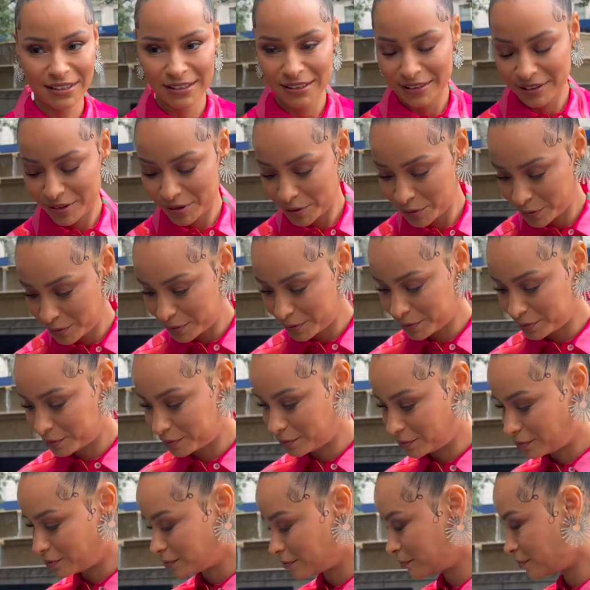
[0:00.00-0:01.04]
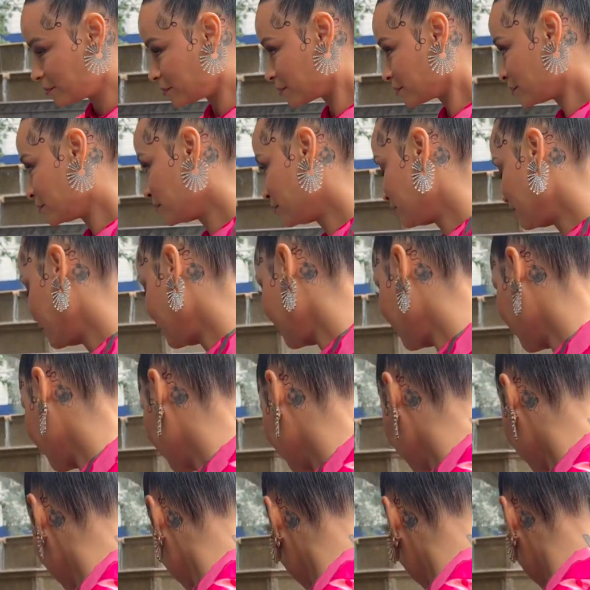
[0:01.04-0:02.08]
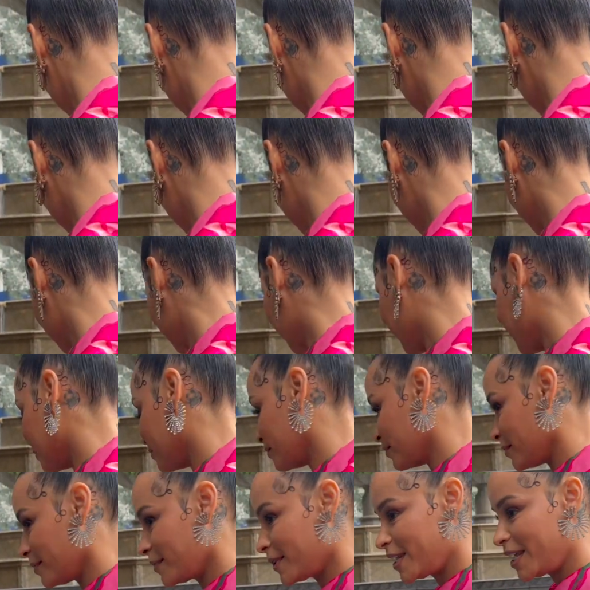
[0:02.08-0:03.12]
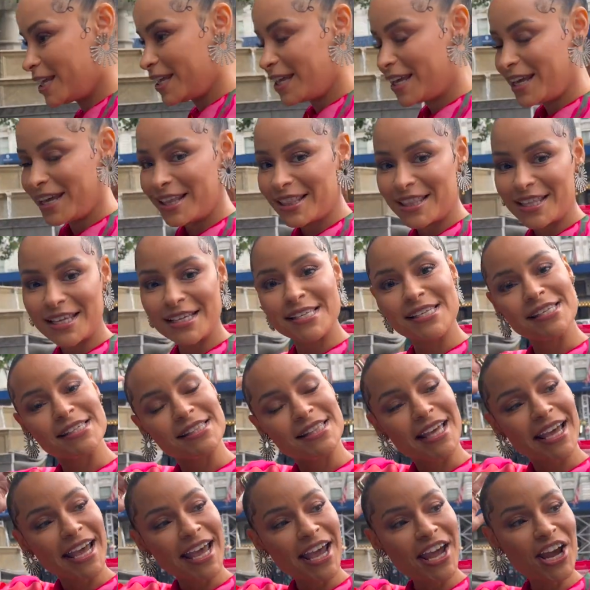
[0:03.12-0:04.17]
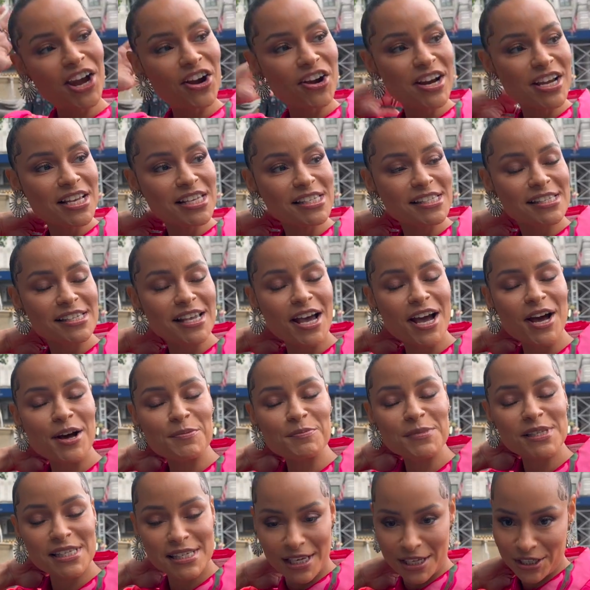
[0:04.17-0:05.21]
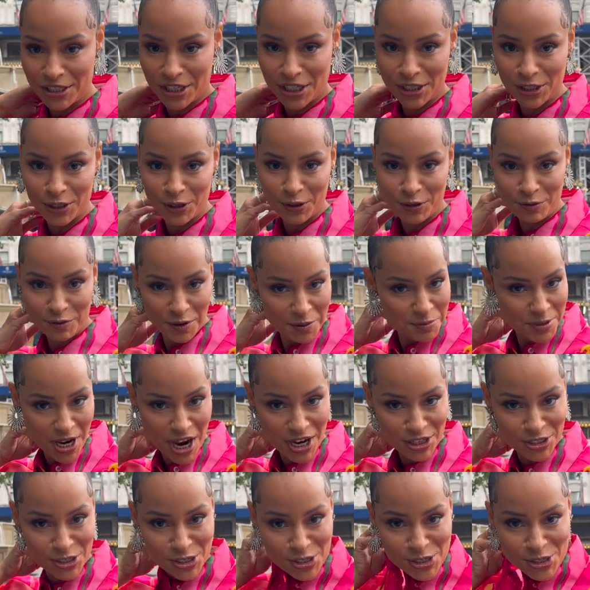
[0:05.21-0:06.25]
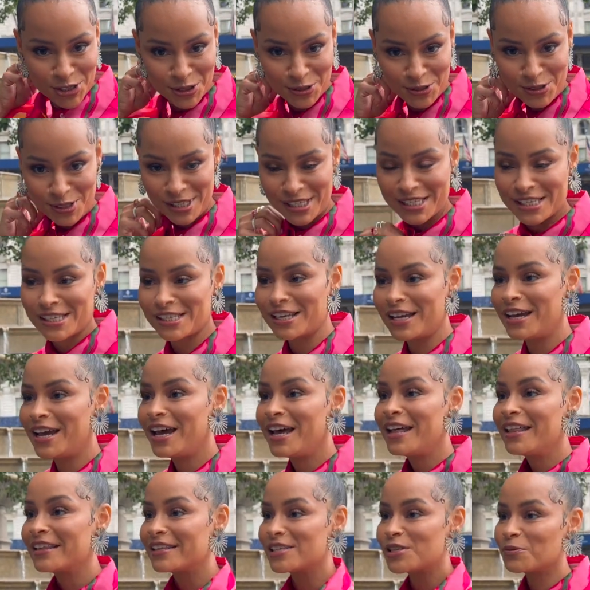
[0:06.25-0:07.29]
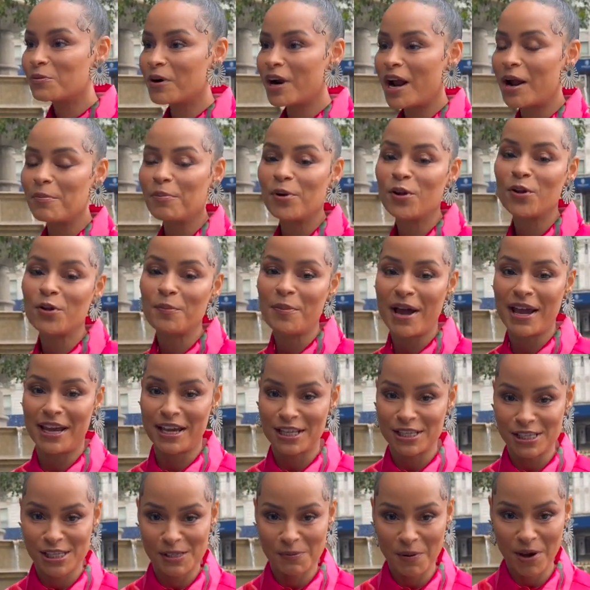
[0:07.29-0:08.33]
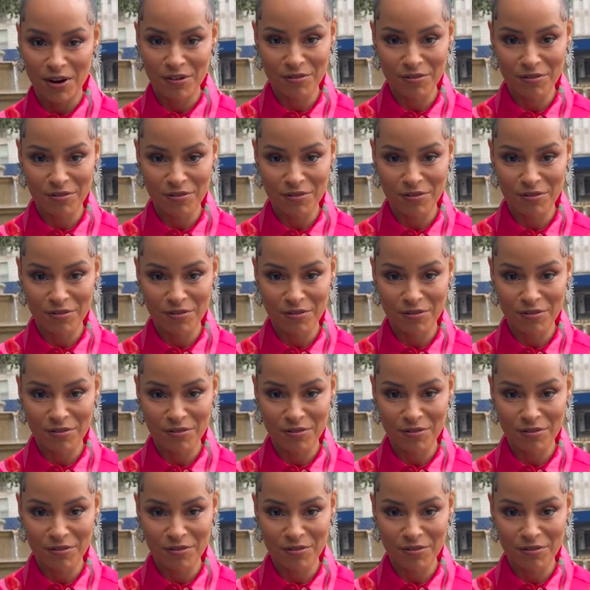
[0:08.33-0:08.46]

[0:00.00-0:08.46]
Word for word: The hair is so good today. Yep, glam. The hair is Cindy Lou from Dr. Seuss, where I pull my inspo